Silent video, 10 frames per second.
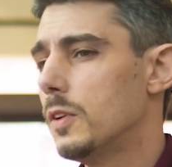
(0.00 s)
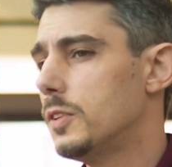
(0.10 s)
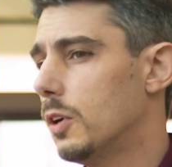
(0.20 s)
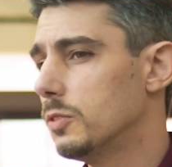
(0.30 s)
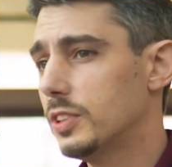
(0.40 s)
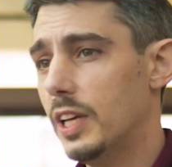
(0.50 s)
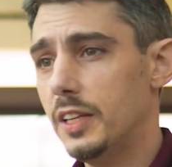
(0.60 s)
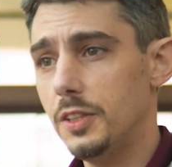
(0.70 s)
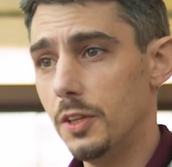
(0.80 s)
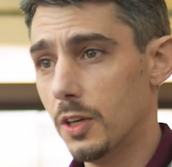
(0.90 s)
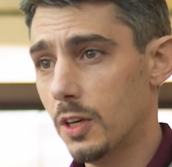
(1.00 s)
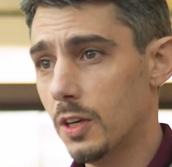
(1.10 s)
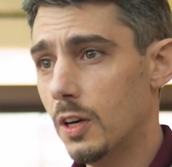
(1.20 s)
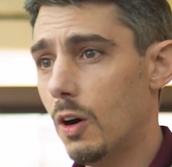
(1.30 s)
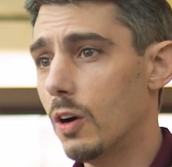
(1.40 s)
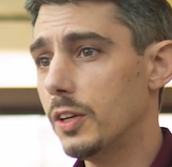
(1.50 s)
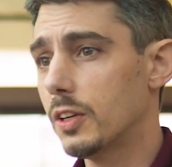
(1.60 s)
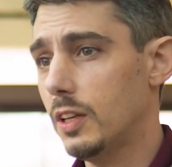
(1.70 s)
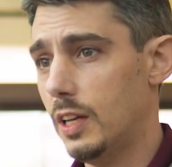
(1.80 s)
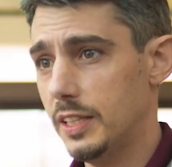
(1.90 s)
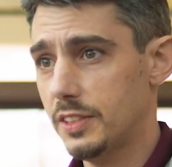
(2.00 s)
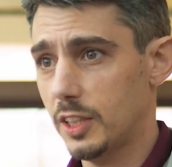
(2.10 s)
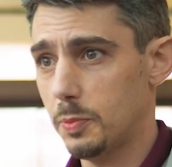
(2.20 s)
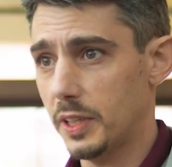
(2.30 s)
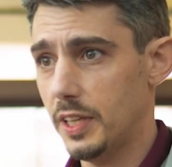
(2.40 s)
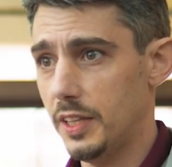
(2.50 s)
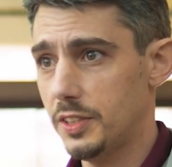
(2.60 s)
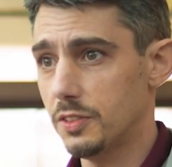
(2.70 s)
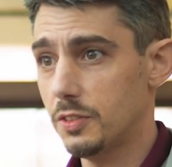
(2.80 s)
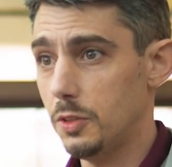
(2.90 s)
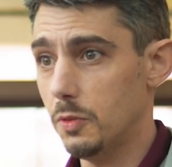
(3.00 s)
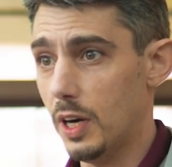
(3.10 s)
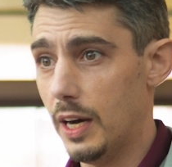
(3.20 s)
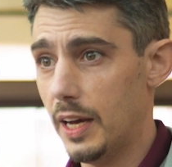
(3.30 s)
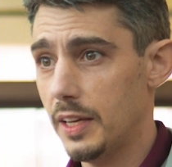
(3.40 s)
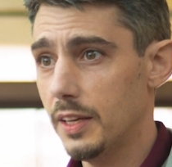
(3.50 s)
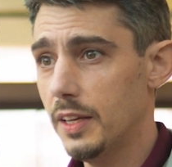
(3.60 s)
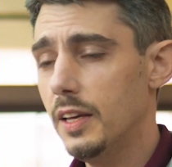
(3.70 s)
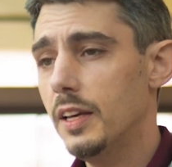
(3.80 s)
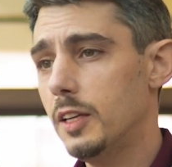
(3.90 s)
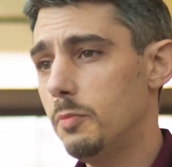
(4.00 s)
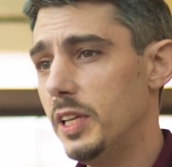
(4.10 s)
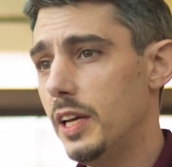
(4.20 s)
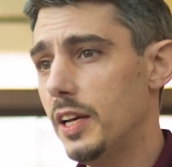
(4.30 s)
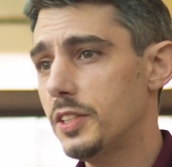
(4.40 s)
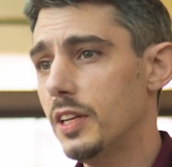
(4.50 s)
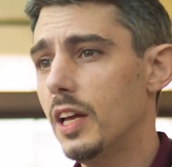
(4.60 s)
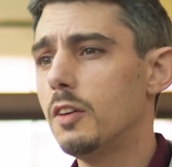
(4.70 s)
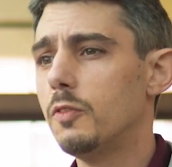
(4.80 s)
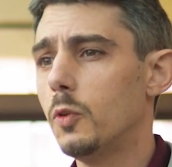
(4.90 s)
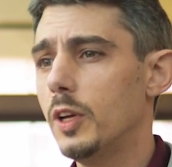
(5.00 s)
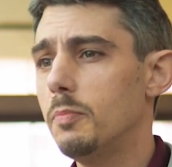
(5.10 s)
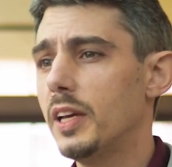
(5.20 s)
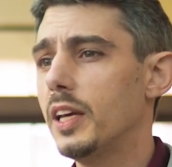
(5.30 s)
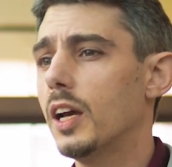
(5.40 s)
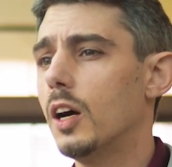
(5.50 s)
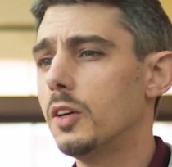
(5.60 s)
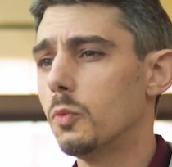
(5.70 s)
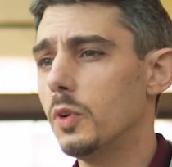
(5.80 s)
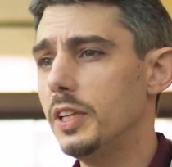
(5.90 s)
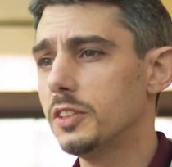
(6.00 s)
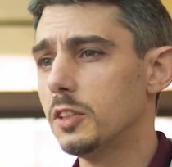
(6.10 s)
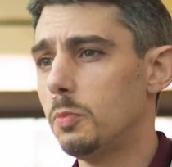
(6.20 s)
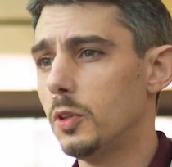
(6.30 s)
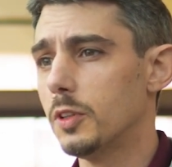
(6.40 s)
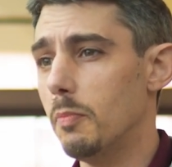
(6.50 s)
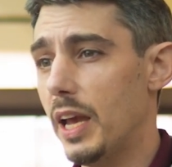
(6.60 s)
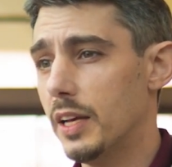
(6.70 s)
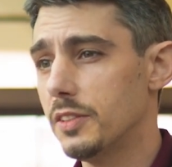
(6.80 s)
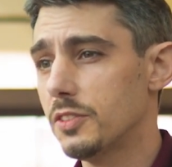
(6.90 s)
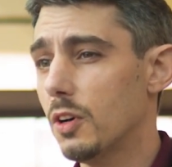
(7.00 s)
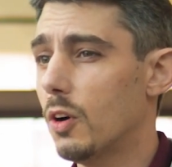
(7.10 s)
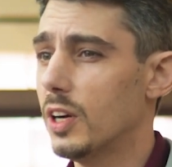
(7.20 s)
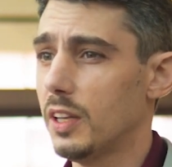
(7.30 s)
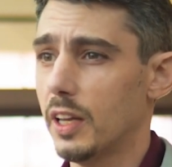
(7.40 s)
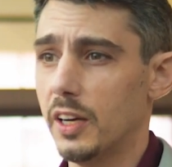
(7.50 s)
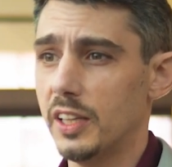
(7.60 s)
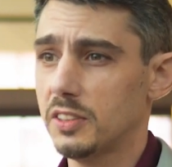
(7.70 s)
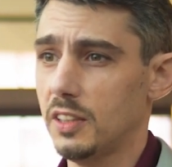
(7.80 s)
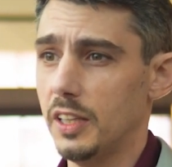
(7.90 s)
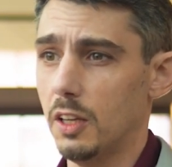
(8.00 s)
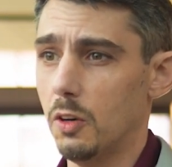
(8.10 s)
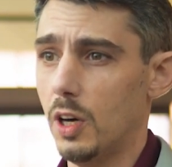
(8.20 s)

Don't set your or your client's expectations too high in a mediation and avoid making unreasonable demands or hilariously low